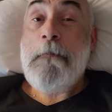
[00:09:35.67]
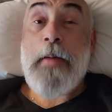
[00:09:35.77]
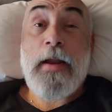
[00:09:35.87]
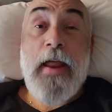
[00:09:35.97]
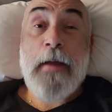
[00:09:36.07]

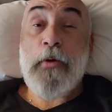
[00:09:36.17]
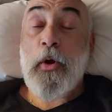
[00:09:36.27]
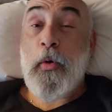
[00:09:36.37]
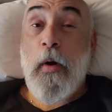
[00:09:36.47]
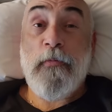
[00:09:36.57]
My neighbor,
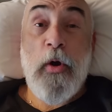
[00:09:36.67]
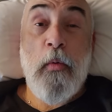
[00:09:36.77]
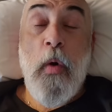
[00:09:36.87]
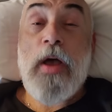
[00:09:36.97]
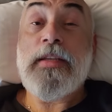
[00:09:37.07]
whoever
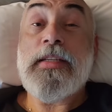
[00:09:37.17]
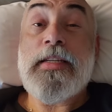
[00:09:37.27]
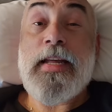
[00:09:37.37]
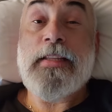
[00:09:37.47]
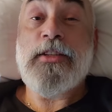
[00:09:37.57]
it was,
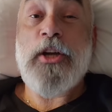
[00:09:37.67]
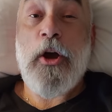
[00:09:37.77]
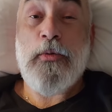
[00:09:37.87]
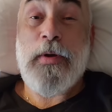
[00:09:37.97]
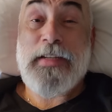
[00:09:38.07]
needs to
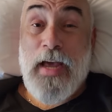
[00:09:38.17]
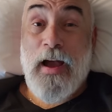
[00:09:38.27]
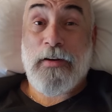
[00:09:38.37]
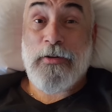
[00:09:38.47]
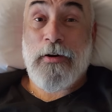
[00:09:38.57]
go to a
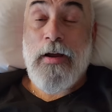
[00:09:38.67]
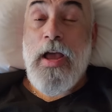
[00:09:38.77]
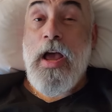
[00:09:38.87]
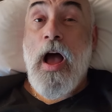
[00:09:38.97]
doctor.